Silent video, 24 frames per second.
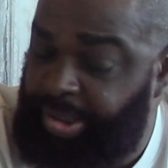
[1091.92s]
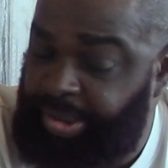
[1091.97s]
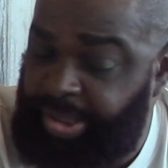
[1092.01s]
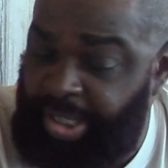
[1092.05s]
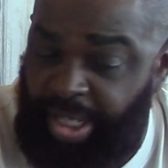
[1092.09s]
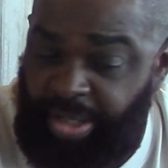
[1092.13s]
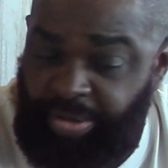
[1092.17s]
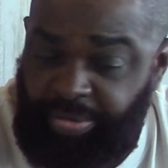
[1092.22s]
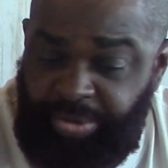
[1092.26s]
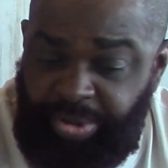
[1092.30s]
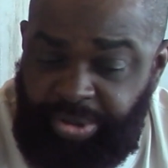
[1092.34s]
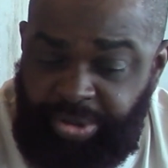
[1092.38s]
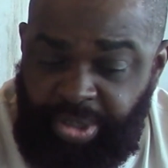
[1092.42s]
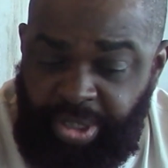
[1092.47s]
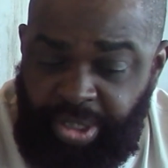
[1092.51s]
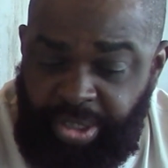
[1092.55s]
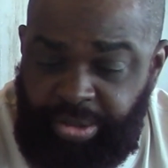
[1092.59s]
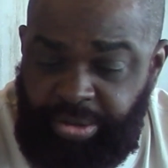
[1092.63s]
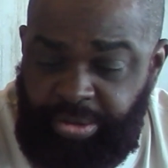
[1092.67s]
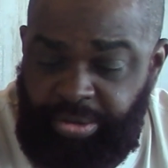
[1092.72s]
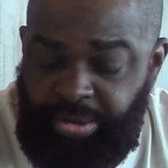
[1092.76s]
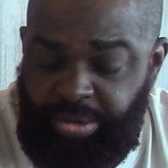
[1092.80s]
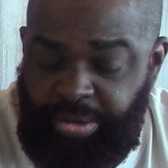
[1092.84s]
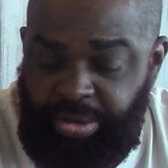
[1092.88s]
Yeah, we've
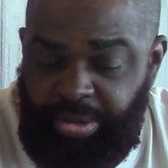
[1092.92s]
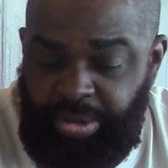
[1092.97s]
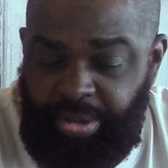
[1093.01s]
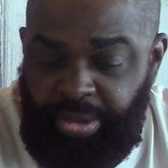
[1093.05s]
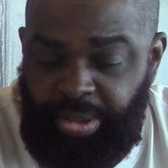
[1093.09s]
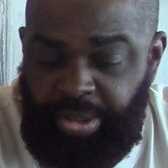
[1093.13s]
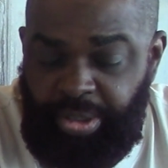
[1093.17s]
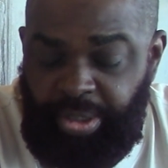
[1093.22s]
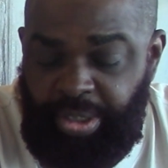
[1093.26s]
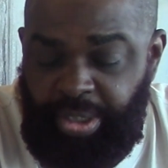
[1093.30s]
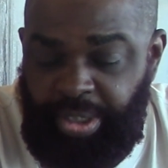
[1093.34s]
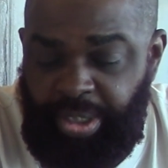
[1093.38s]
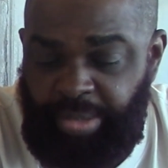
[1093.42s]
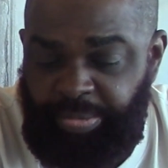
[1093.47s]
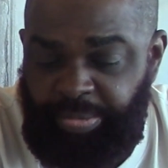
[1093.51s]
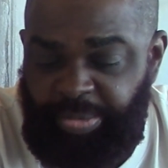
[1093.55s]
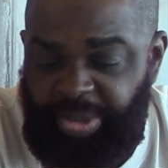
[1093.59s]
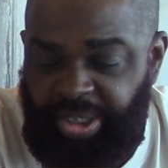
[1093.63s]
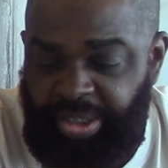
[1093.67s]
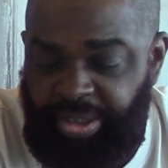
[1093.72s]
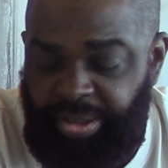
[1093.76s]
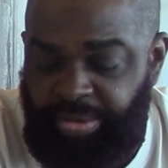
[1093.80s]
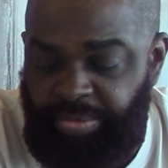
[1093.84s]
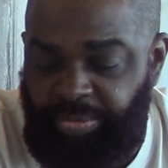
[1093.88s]
done. I
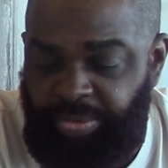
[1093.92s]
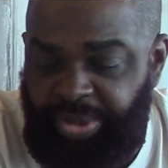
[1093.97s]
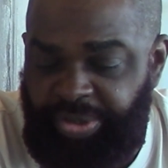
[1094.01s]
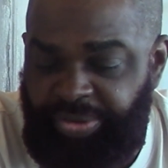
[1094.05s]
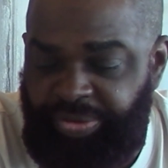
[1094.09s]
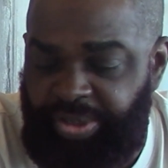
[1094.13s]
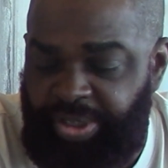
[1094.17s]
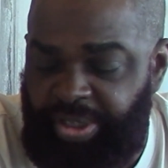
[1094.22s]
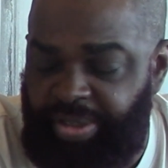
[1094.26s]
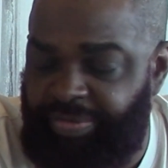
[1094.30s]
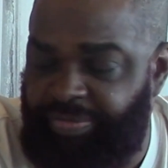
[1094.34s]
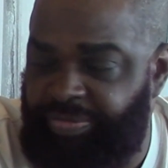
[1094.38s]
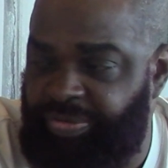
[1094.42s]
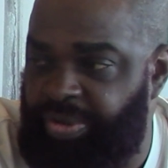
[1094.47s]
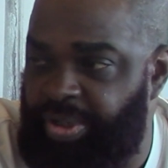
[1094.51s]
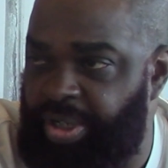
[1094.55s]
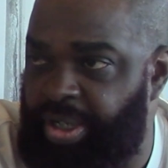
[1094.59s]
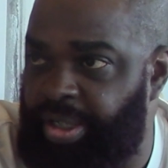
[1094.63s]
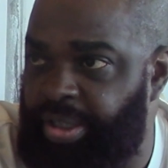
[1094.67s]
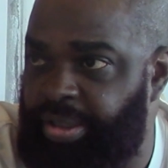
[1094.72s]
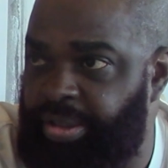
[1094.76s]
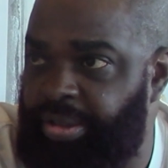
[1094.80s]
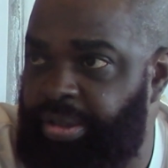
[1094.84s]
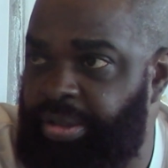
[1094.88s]
mean, one thing I've
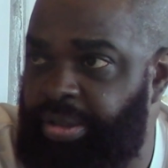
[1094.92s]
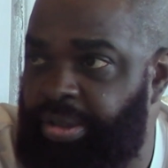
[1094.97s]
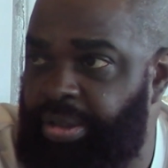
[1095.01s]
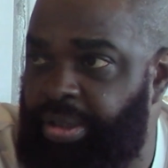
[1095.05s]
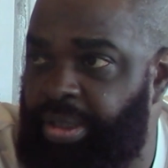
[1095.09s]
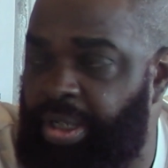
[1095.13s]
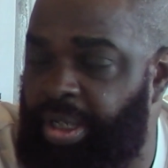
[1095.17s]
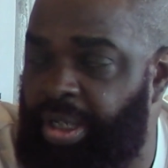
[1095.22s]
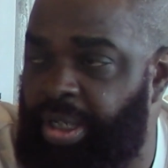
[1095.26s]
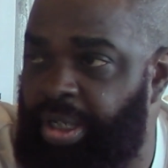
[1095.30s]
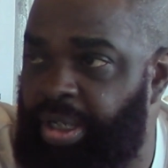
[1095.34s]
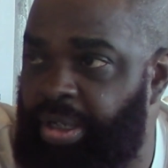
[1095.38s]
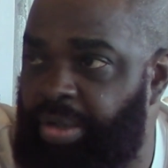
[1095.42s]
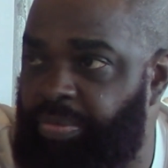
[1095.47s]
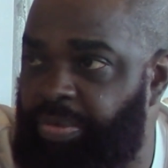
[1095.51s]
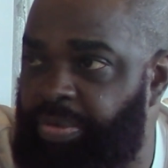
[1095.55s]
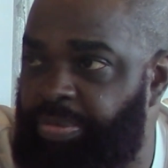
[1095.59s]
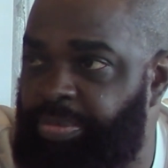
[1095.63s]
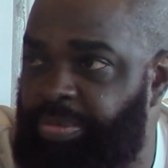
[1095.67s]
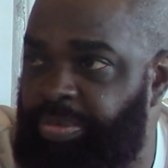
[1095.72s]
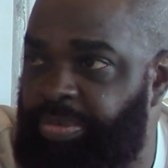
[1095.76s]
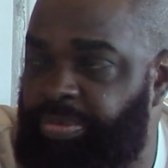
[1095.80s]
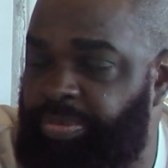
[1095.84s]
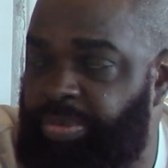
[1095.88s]
done
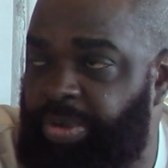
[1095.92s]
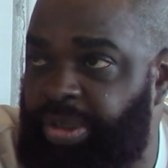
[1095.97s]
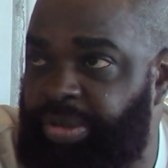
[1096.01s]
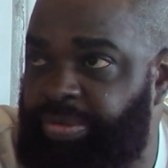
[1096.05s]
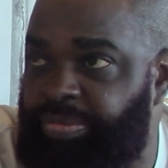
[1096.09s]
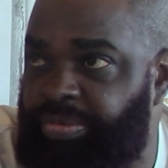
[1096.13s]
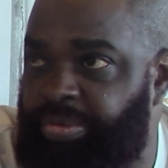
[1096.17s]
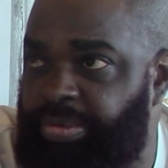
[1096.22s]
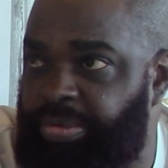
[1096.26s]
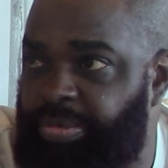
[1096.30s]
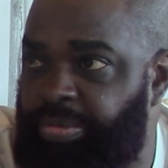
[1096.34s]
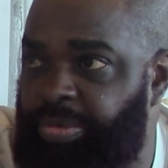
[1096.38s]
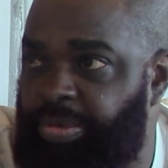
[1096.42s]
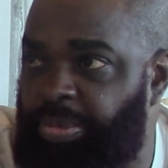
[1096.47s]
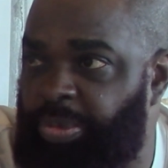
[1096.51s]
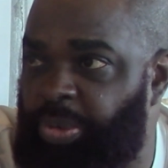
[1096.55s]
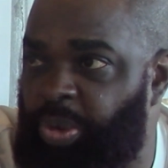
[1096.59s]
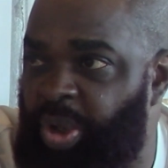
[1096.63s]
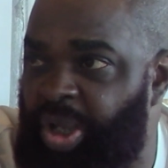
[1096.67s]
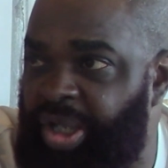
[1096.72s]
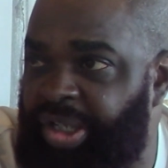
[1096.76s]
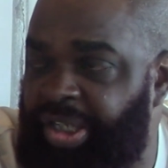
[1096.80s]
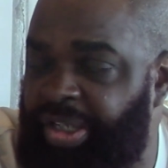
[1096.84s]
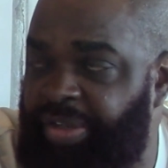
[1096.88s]
was
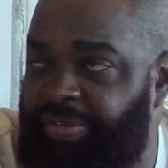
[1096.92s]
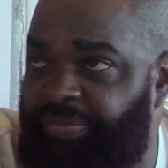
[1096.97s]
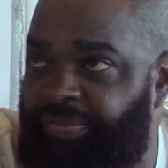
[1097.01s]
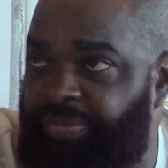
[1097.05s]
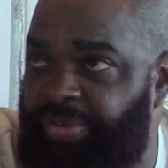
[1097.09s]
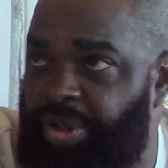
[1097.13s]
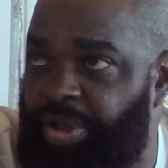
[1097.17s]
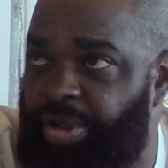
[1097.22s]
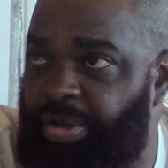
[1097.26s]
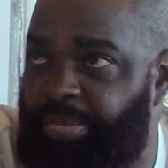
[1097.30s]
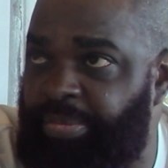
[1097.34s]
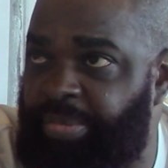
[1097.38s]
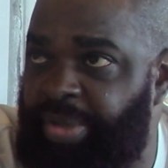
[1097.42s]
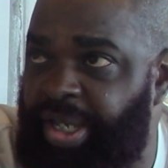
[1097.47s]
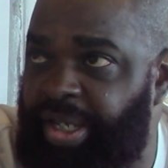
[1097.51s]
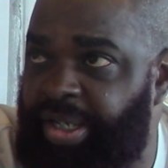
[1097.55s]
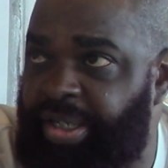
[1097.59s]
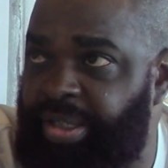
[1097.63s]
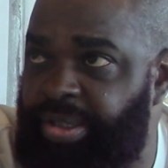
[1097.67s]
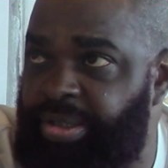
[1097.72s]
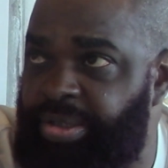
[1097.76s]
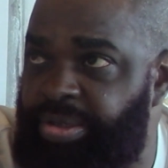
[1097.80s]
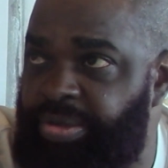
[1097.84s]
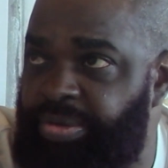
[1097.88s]
Milwaukee Film
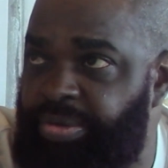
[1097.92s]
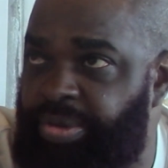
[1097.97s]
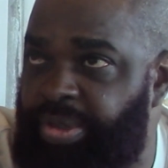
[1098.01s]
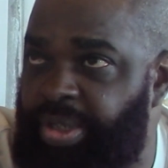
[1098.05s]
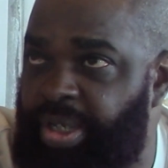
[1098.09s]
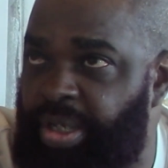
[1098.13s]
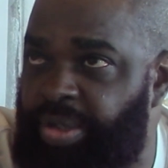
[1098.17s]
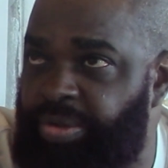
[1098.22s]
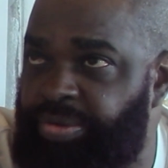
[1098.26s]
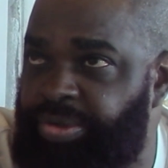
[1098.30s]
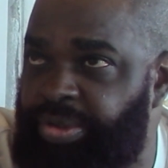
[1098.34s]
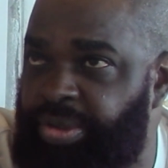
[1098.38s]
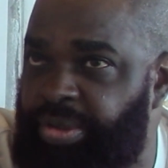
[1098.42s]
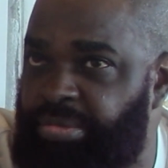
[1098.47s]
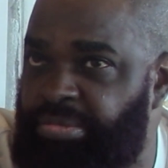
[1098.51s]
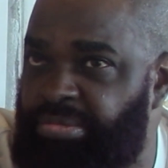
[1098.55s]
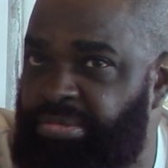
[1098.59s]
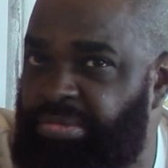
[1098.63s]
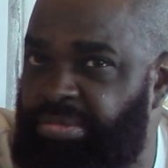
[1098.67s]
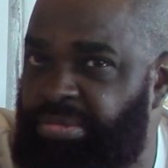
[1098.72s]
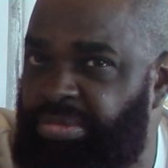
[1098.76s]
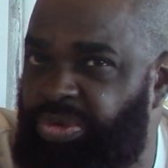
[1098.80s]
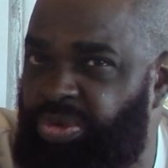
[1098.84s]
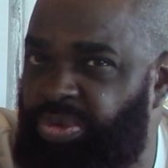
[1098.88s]
back in
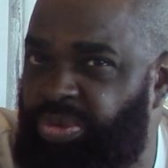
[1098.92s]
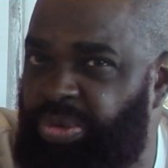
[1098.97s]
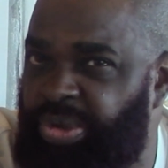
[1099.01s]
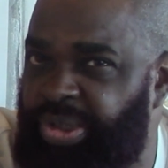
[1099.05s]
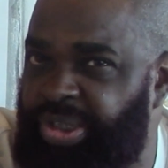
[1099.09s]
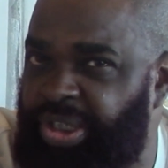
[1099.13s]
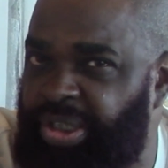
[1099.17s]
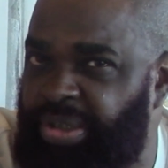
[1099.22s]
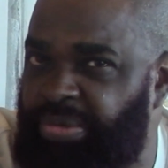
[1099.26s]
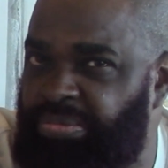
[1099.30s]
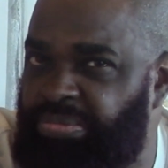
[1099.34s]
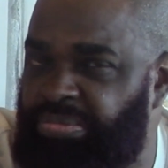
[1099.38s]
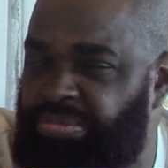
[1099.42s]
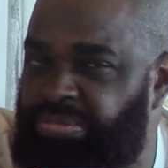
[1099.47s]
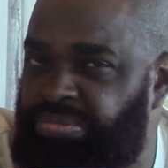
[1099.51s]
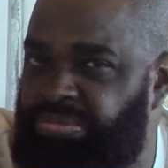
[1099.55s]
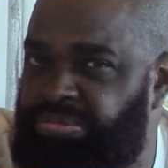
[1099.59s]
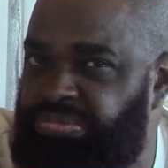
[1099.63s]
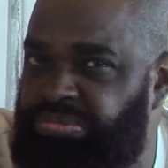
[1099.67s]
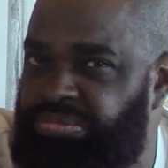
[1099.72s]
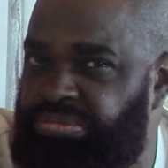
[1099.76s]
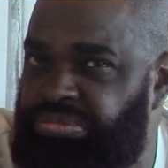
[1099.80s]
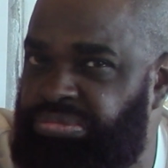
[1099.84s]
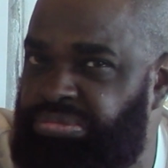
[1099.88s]
2021.
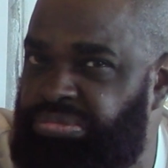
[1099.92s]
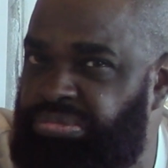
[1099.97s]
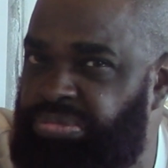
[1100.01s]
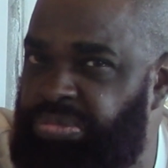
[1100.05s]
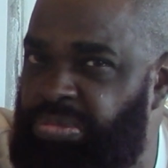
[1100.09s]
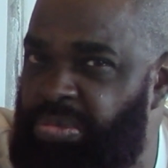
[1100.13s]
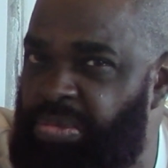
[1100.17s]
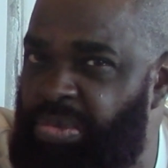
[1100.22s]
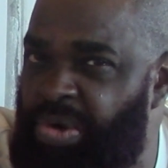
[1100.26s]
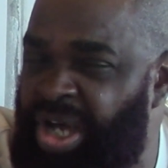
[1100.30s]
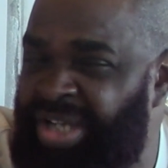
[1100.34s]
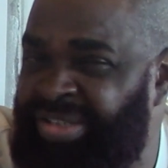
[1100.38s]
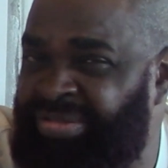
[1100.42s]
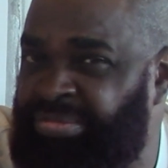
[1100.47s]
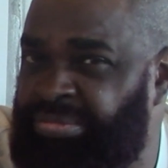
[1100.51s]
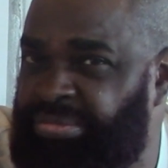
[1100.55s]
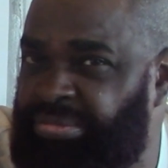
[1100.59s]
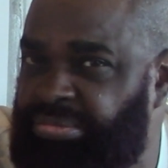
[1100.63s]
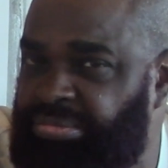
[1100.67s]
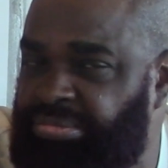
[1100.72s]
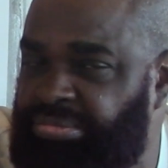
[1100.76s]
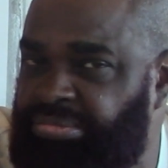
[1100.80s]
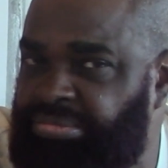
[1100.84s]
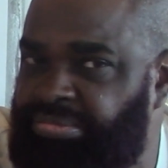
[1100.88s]

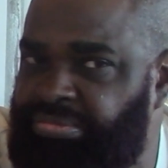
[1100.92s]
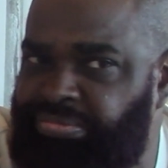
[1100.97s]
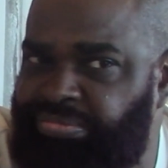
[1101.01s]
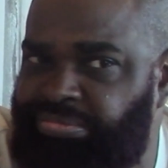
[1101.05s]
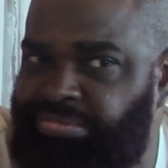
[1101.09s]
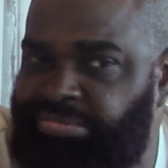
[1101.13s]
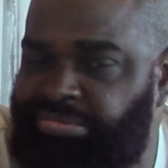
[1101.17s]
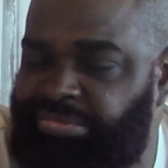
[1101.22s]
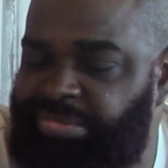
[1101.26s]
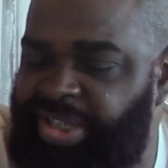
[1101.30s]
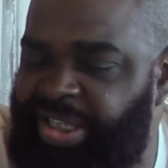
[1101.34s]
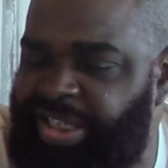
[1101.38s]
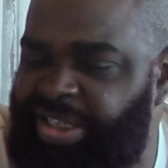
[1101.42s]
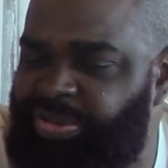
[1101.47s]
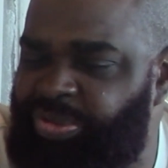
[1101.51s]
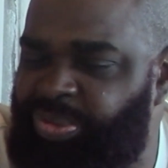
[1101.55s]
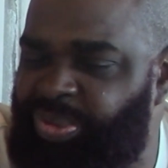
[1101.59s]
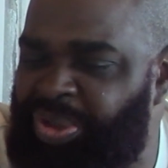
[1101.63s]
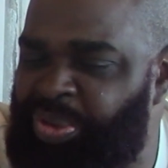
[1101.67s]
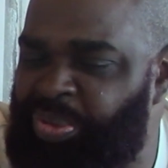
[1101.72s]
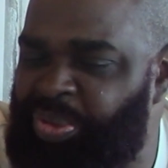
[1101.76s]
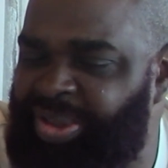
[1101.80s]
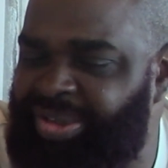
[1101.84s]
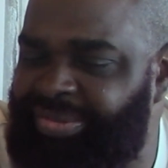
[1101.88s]
I think it's
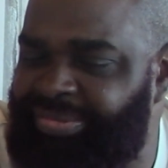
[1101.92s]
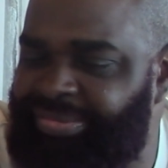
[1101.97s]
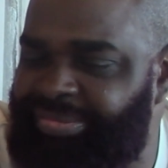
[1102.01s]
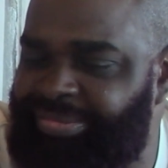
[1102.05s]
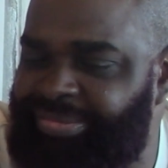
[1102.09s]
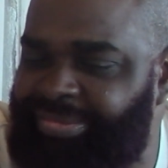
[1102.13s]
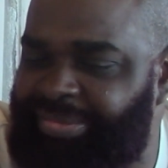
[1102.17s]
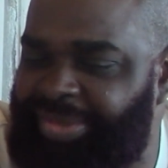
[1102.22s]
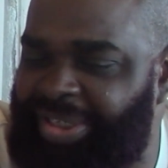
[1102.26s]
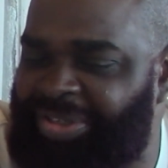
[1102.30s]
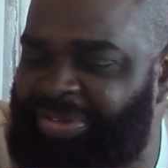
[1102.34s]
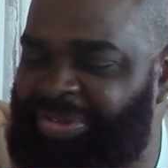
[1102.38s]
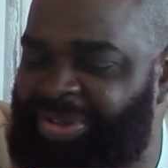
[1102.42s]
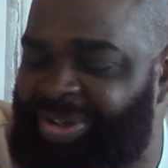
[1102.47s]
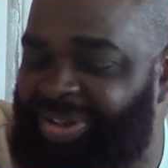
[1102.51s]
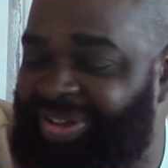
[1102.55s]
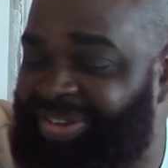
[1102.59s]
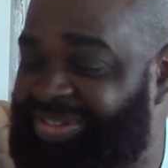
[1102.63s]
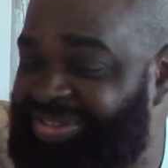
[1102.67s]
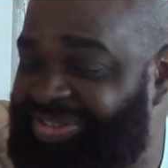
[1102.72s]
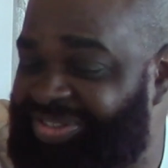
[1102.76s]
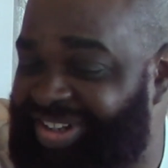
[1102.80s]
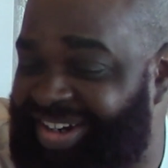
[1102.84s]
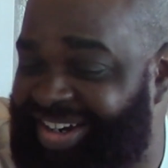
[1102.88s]
21. I'm
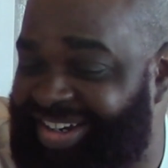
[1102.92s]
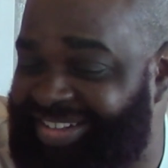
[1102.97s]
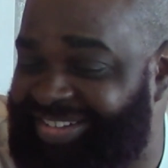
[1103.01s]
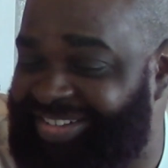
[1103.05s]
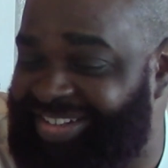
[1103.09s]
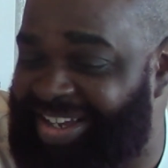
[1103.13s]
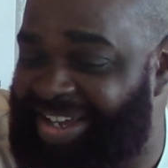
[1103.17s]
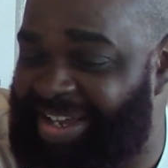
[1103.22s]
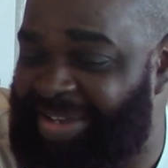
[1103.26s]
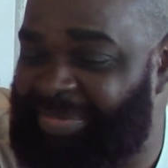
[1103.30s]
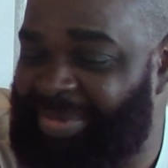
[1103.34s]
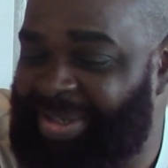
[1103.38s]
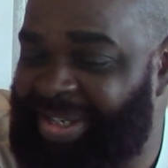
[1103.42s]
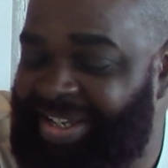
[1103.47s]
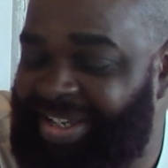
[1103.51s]
always tracking time.